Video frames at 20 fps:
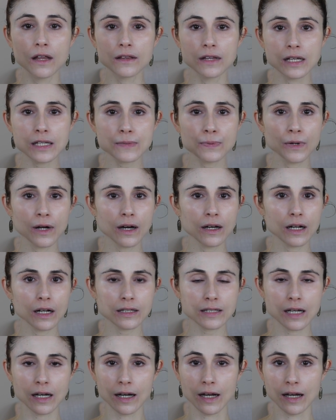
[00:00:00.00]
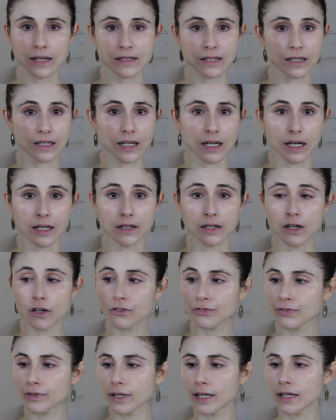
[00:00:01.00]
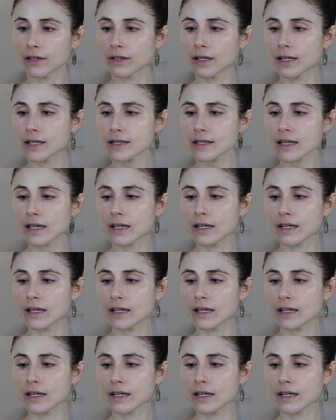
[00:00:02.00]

This product has, again, no fragrance.